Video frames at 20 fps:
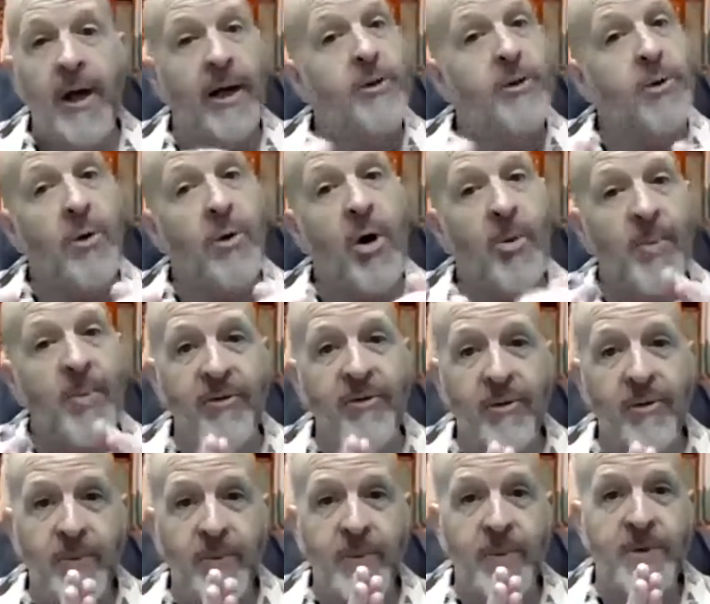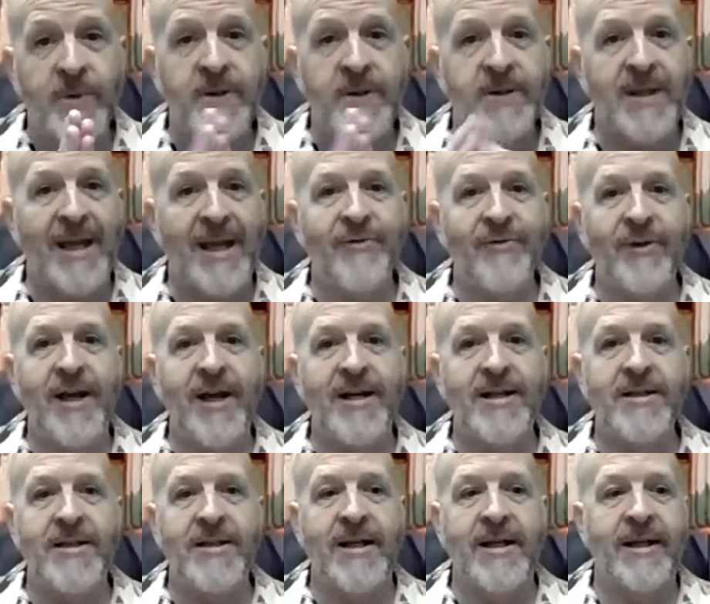I do hope everyone was safe
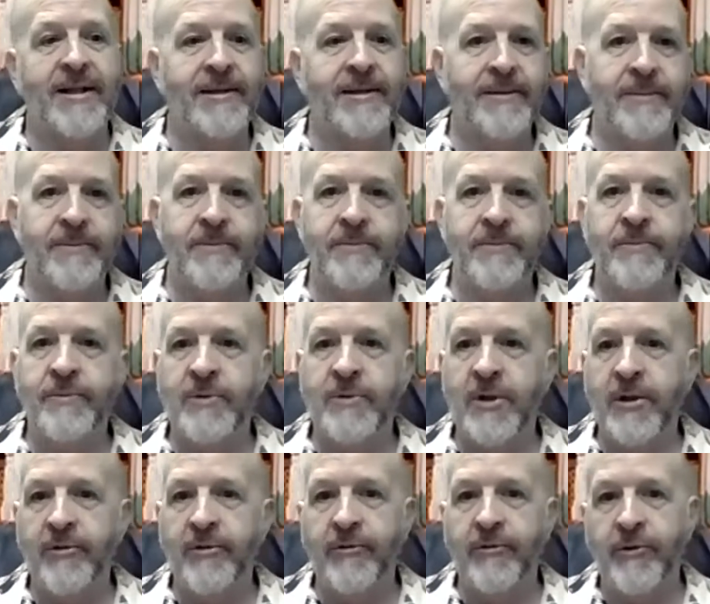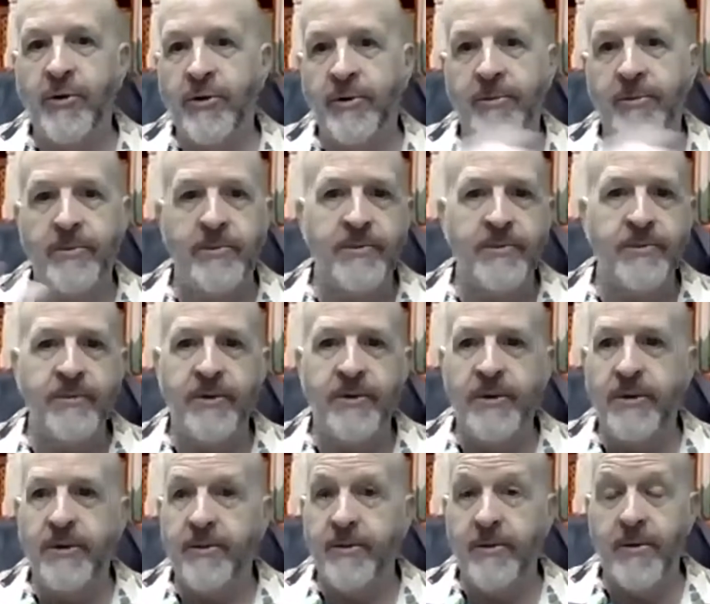last night. If you're,
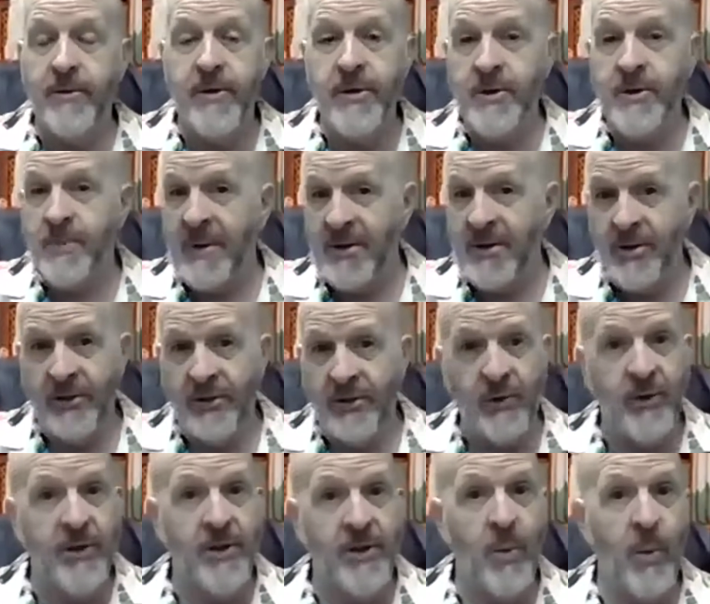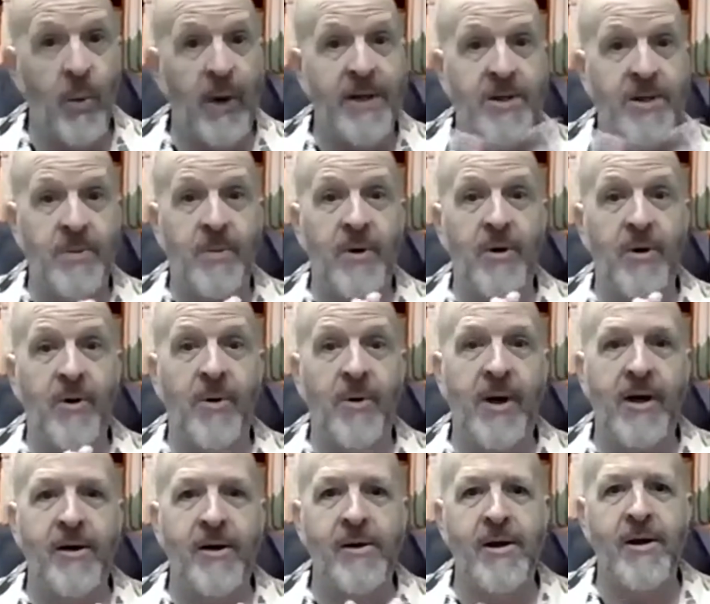especially if you're in the Waynesboro
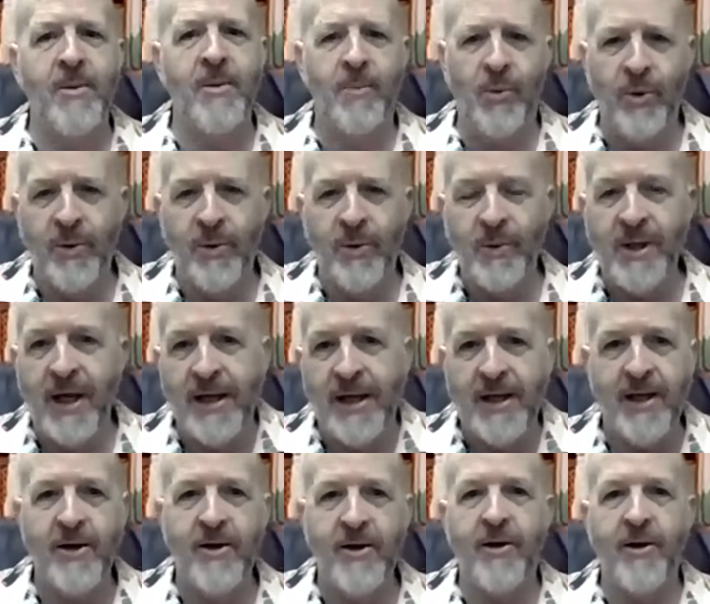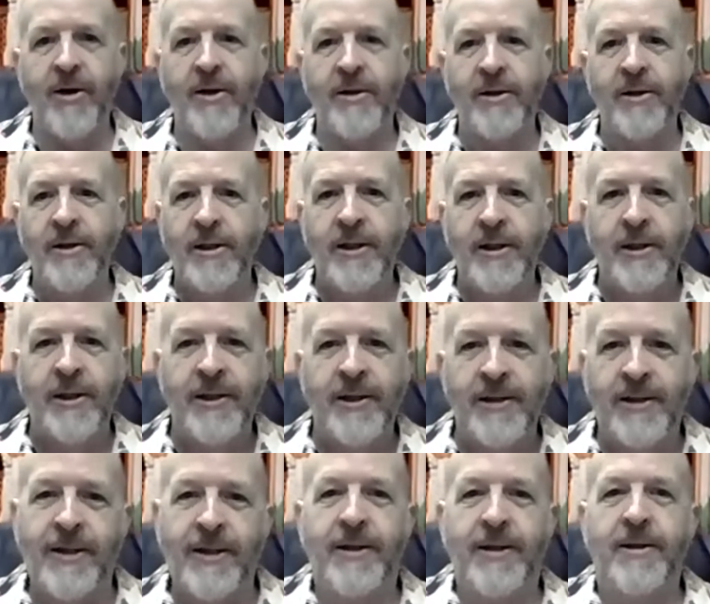area, boy, we got hit hard.
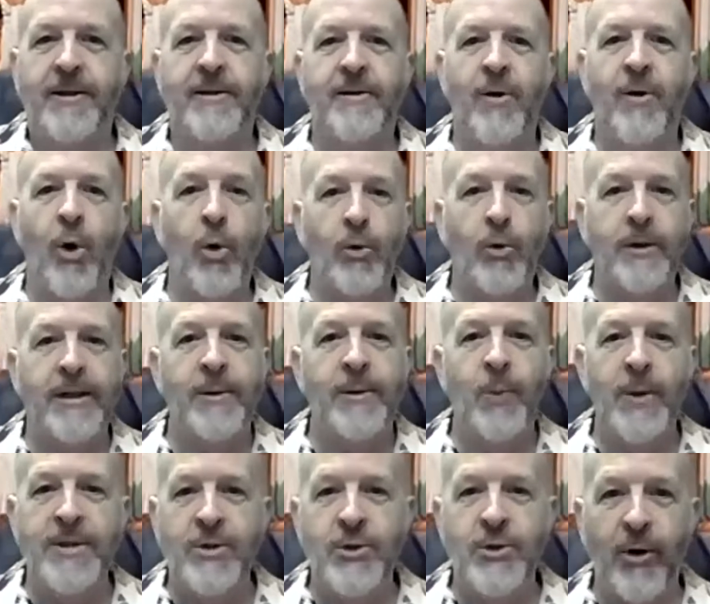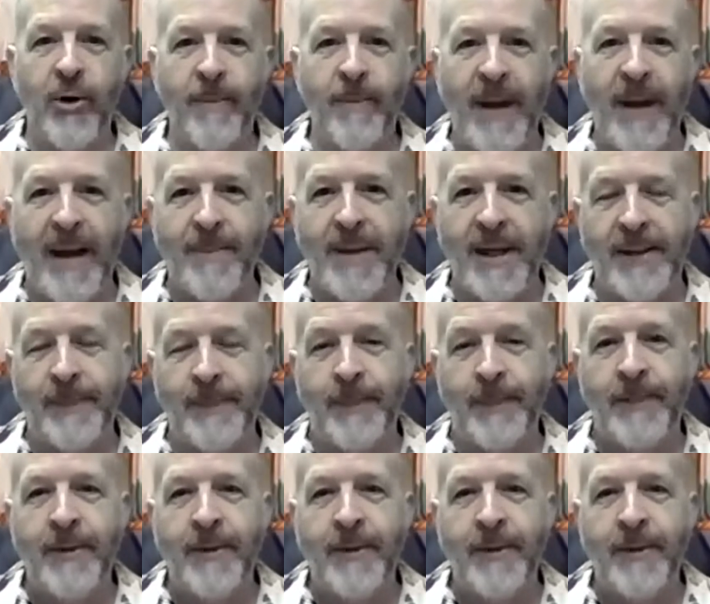Holy windstorm, Batman.